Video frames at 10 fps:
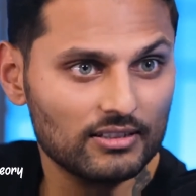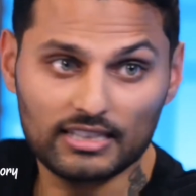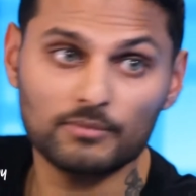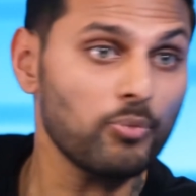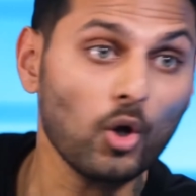
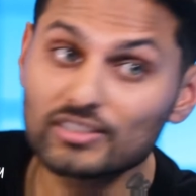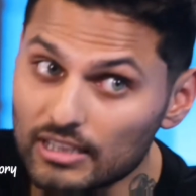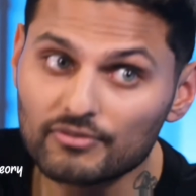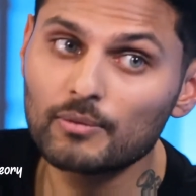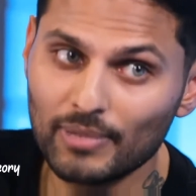There's a
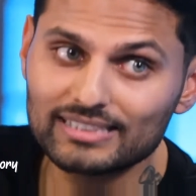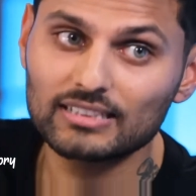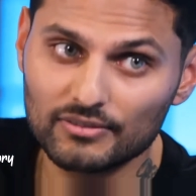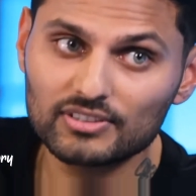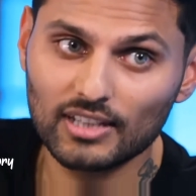positive
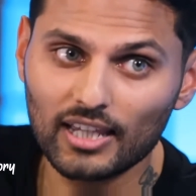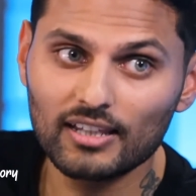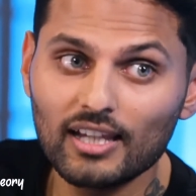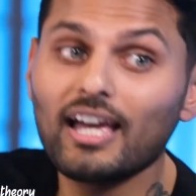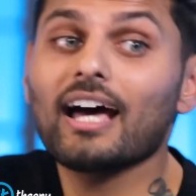competitive
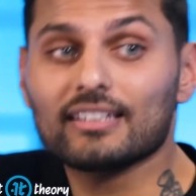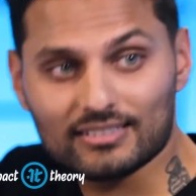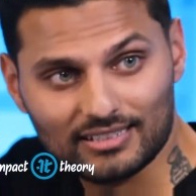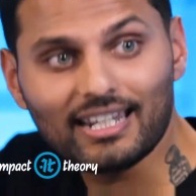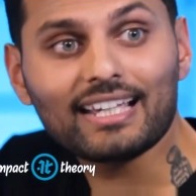state and
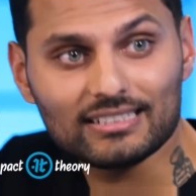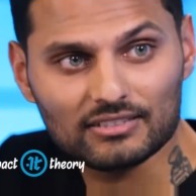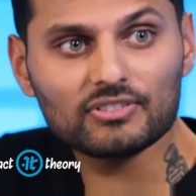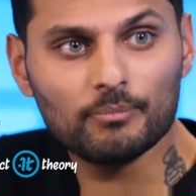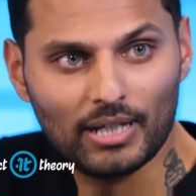there's a
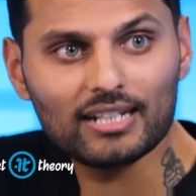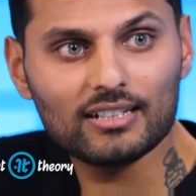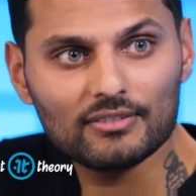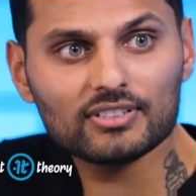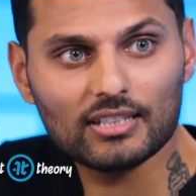negative
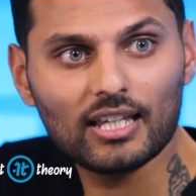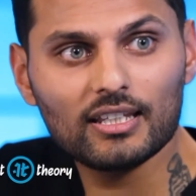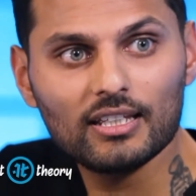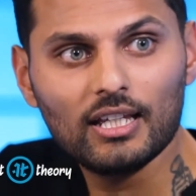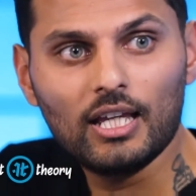competitive
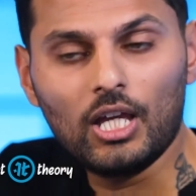state.